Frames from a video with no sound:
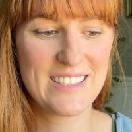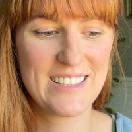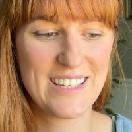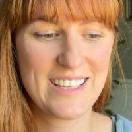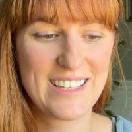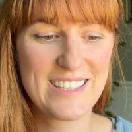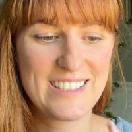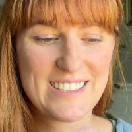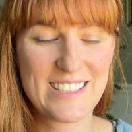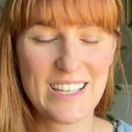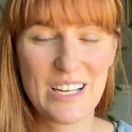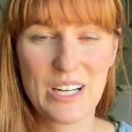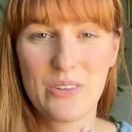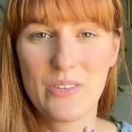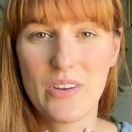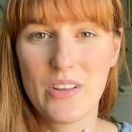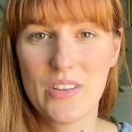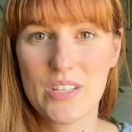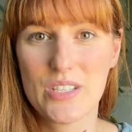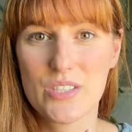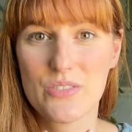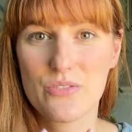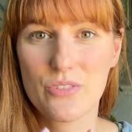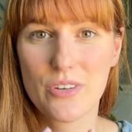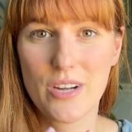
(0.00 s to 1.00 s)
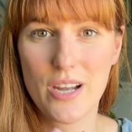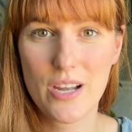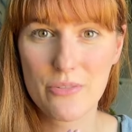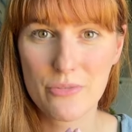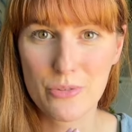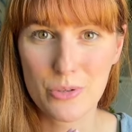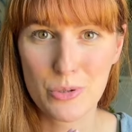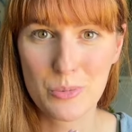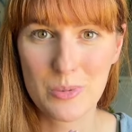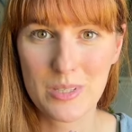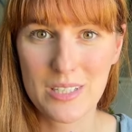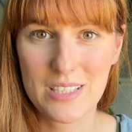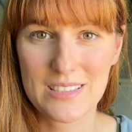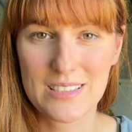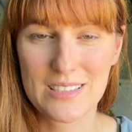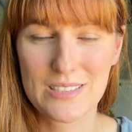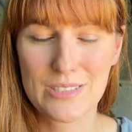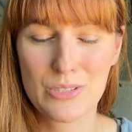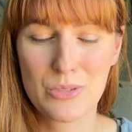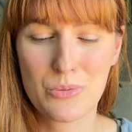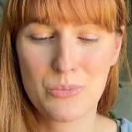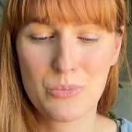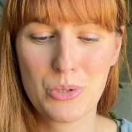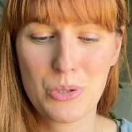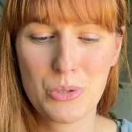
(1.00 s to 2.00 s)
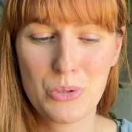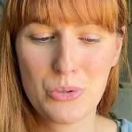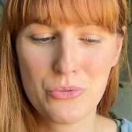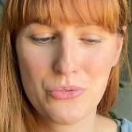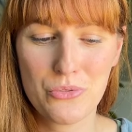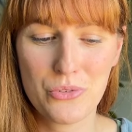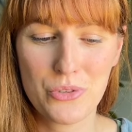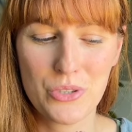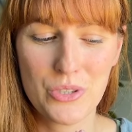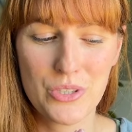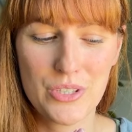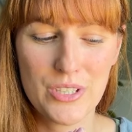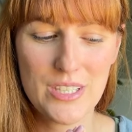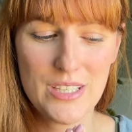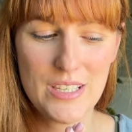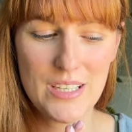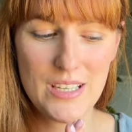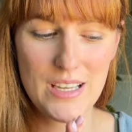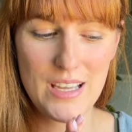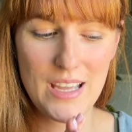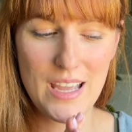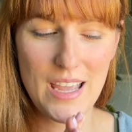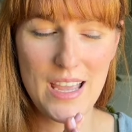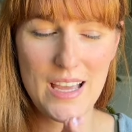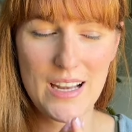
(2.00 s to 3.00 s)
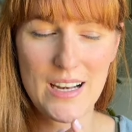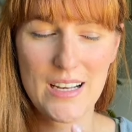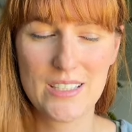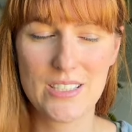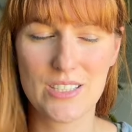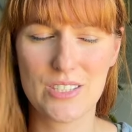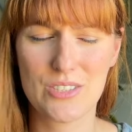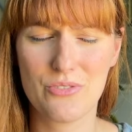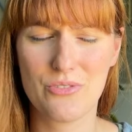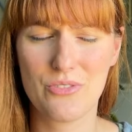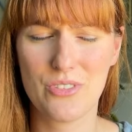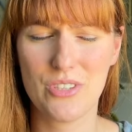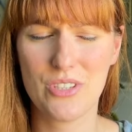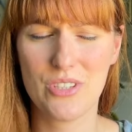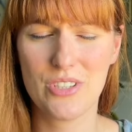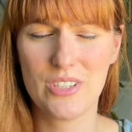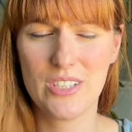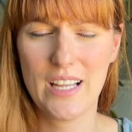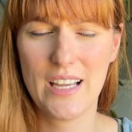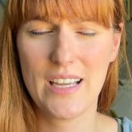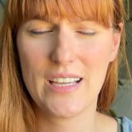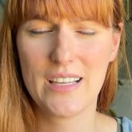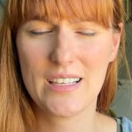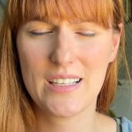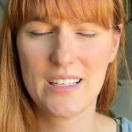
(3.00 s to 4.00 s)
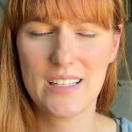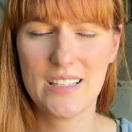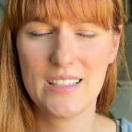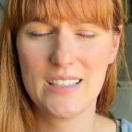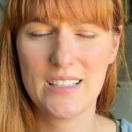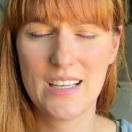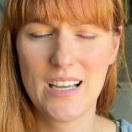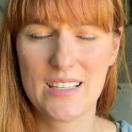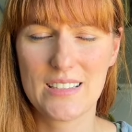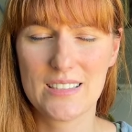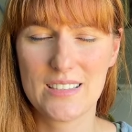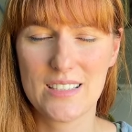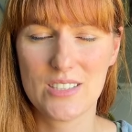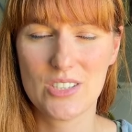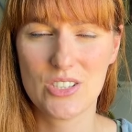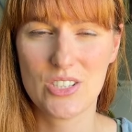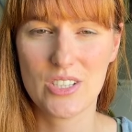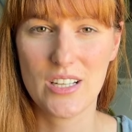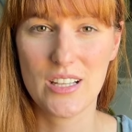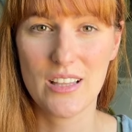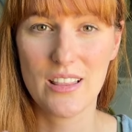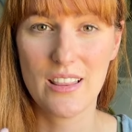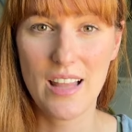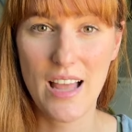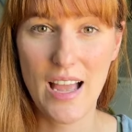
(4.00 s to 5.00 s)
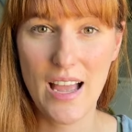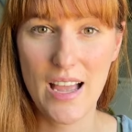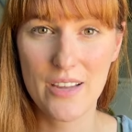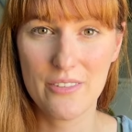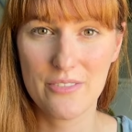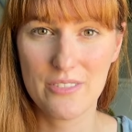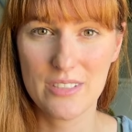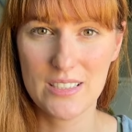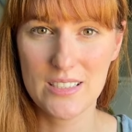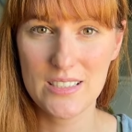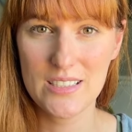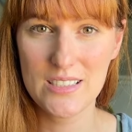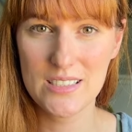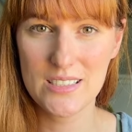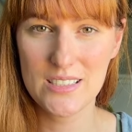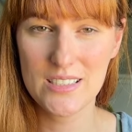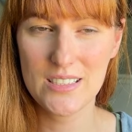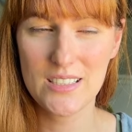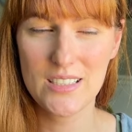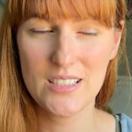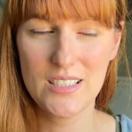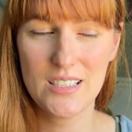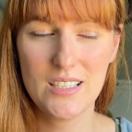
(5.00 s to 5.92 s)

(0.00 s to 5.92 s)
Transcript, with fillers: I could talk about this forever because it's so beautiful. And I just feel like it has such an aliveness.